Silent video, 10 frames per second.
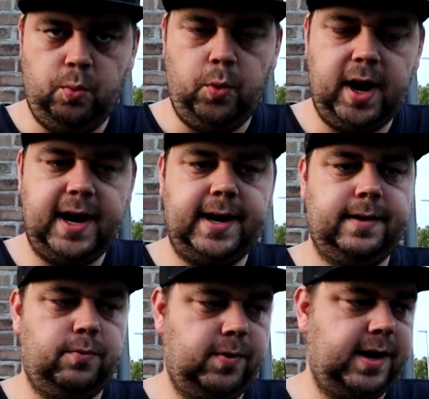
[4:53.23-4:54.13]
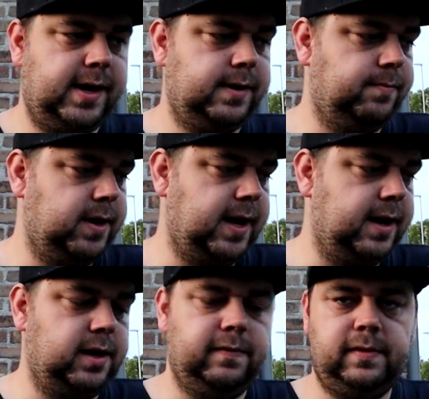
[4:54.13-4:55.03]
weird
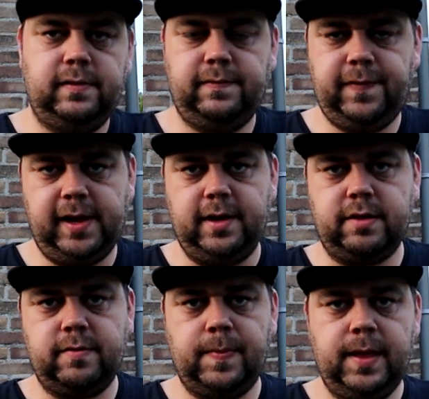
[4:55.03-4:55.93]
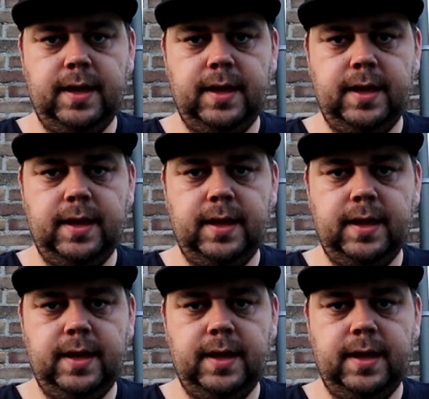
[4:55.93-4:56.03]
mechanical failures,